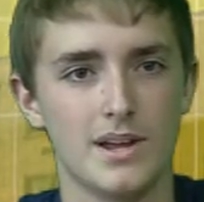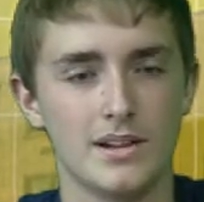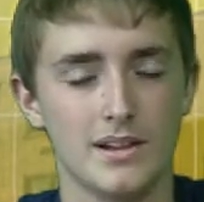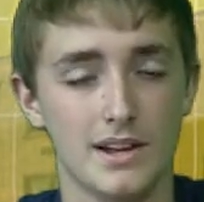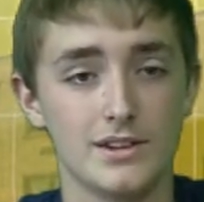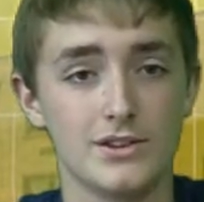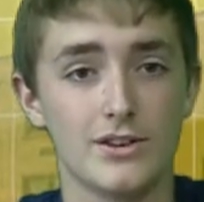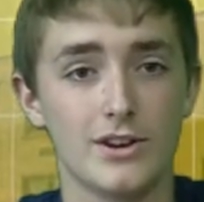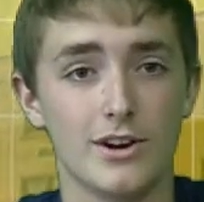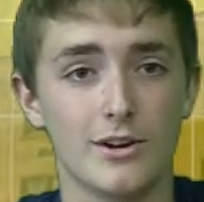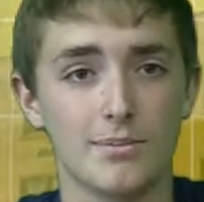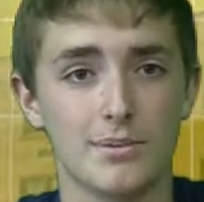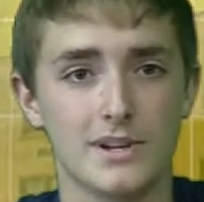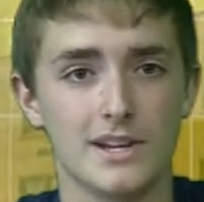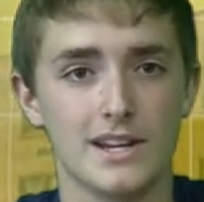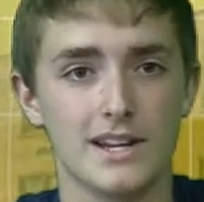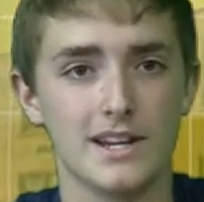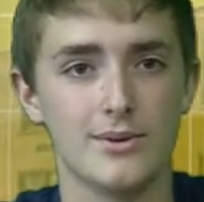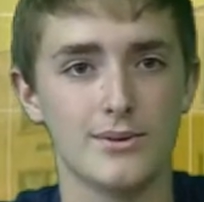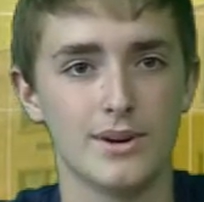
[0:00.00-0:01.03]
like to help in
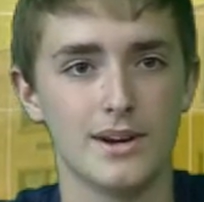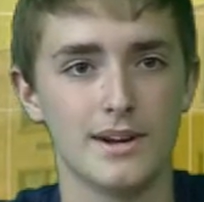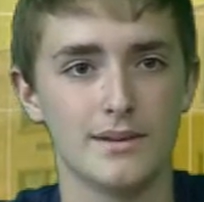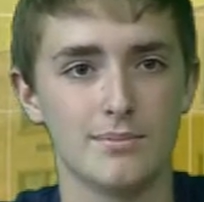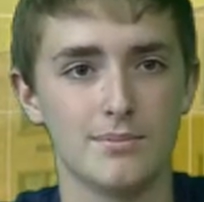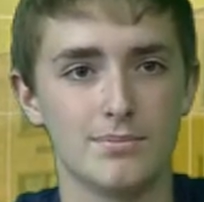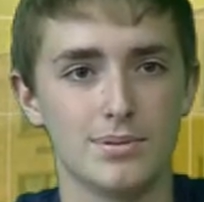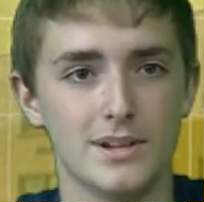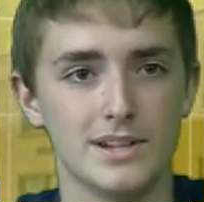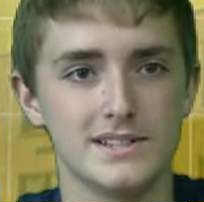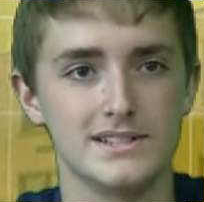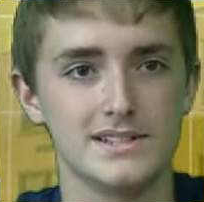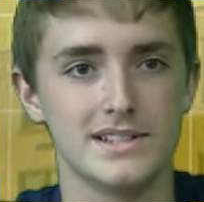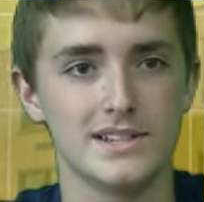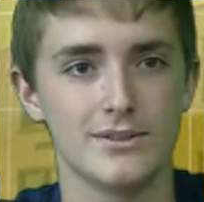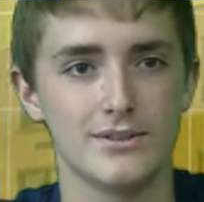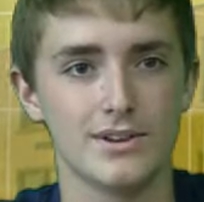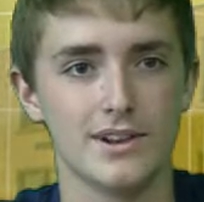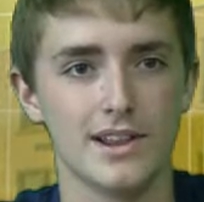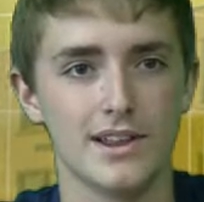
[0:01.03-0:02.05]
any way, please
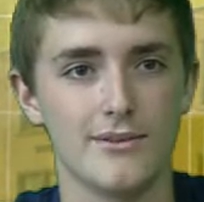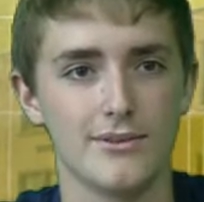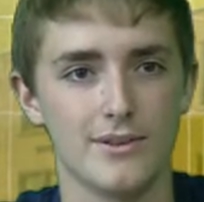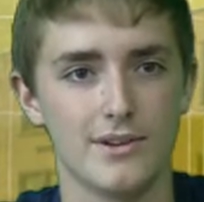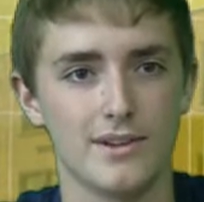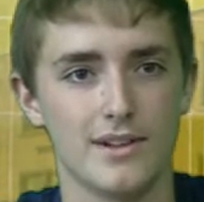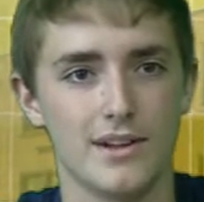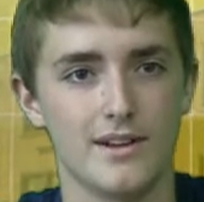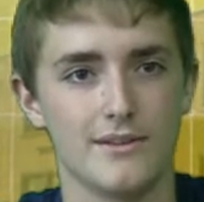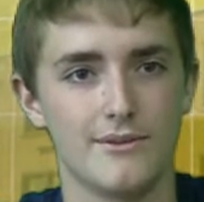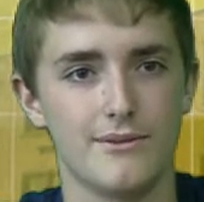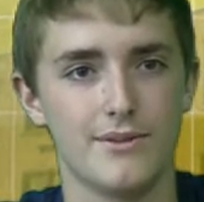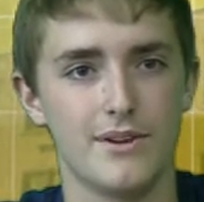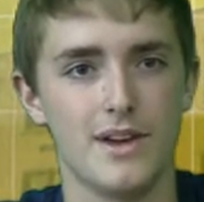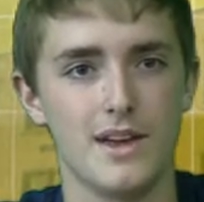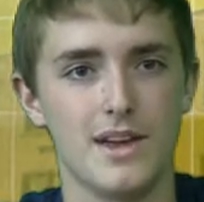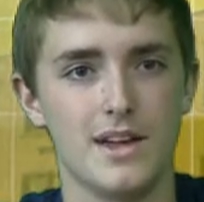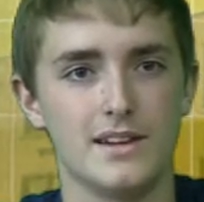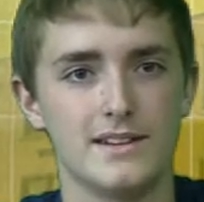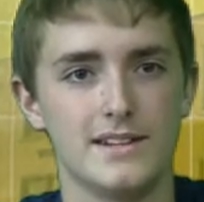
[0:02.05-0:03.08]
see a Relay for Life
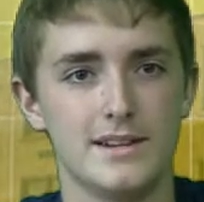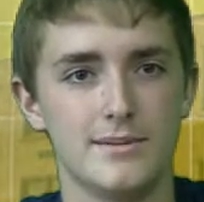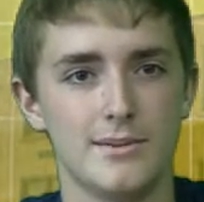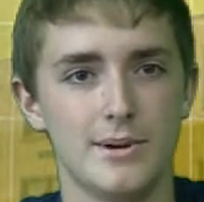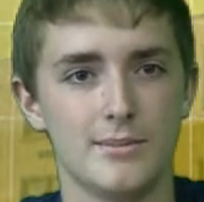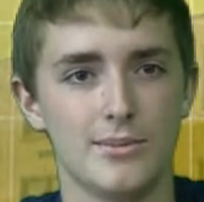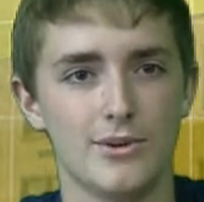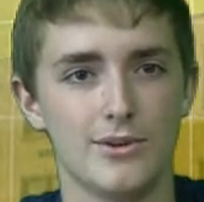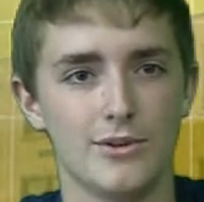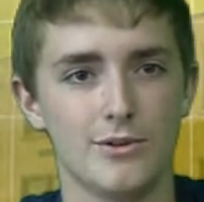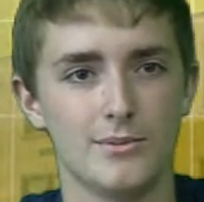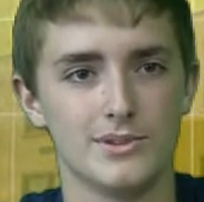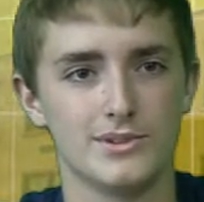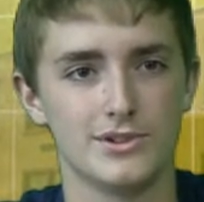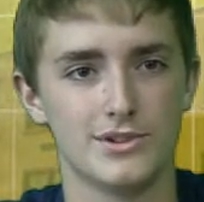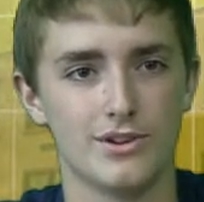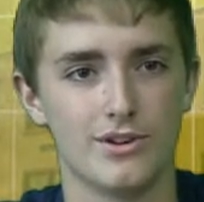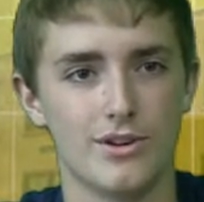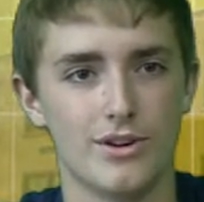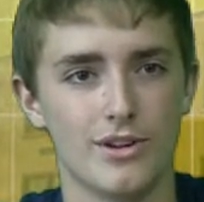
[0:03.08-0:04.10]
team member or
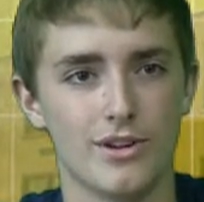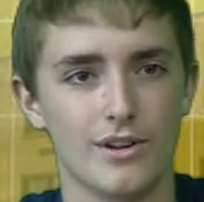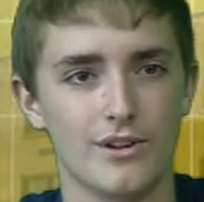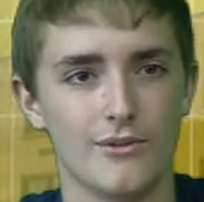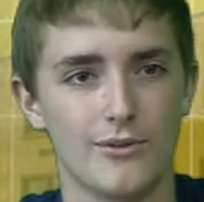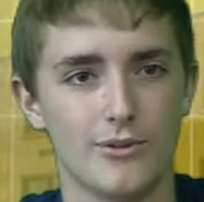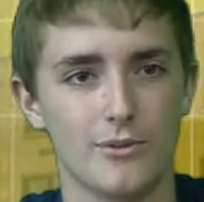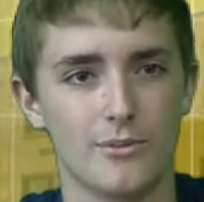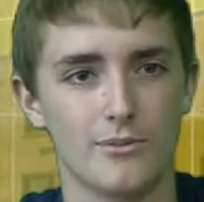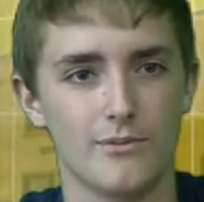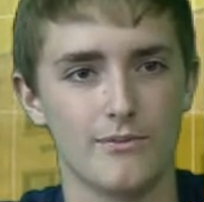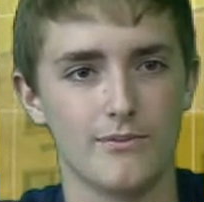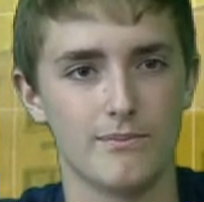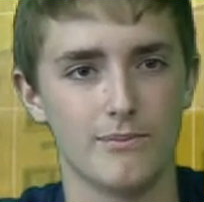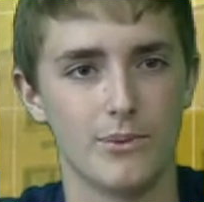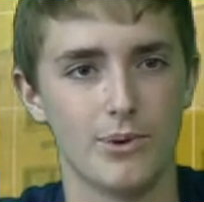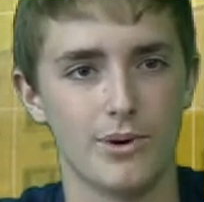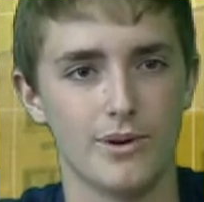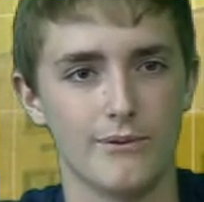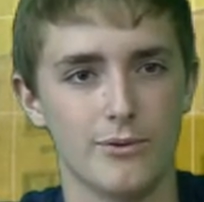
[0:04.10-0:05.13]
Mr. DeCarlo for
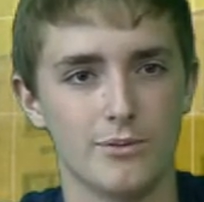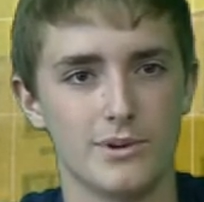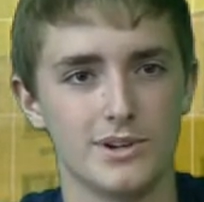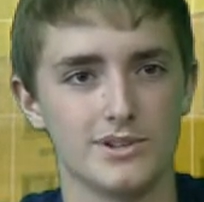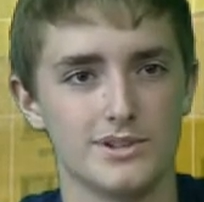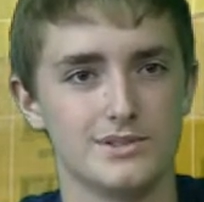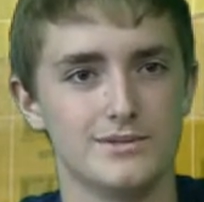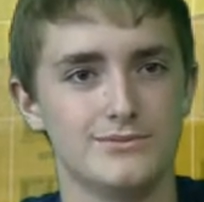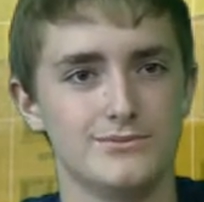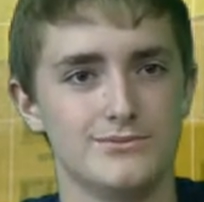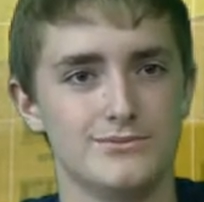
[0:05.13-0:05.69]
more information.